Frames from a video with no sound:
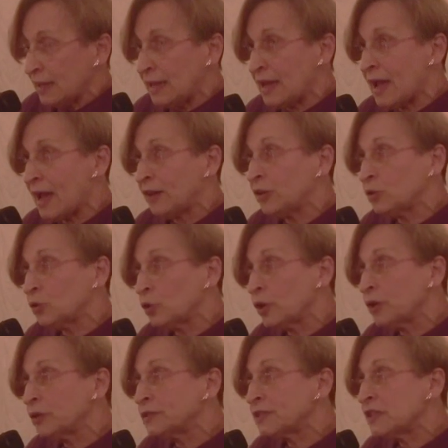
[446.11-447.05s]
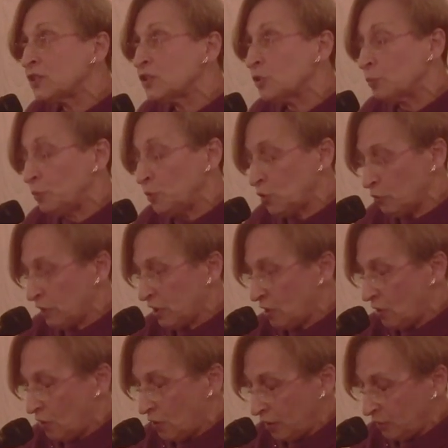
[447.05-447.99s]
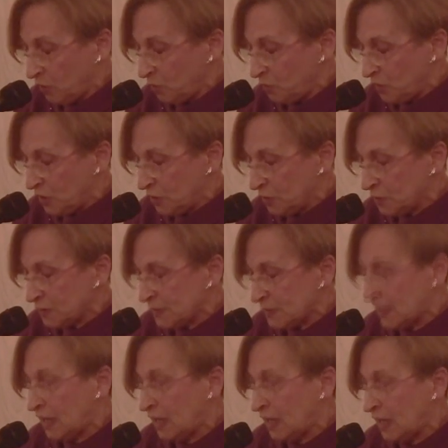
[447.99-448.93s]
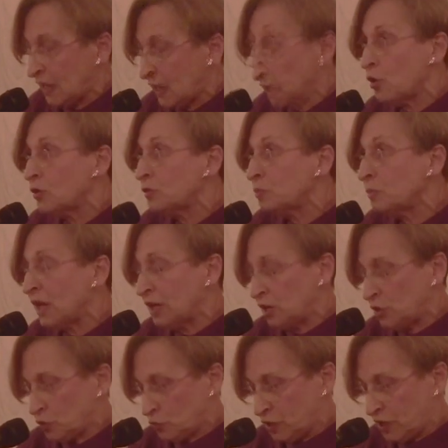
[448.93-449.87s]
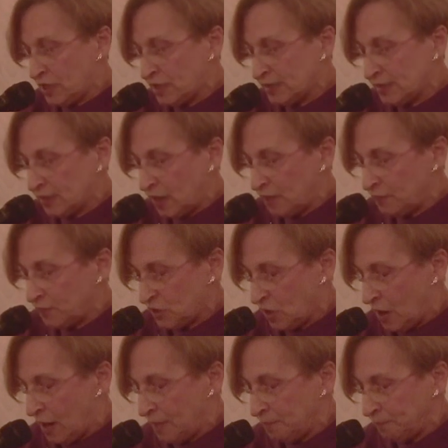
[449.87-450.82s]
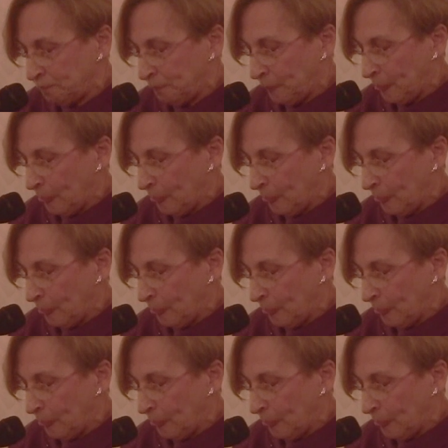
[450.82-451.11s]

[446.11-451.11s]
He had a loyalty to Buick automobiles, and he owned many during his lifetime.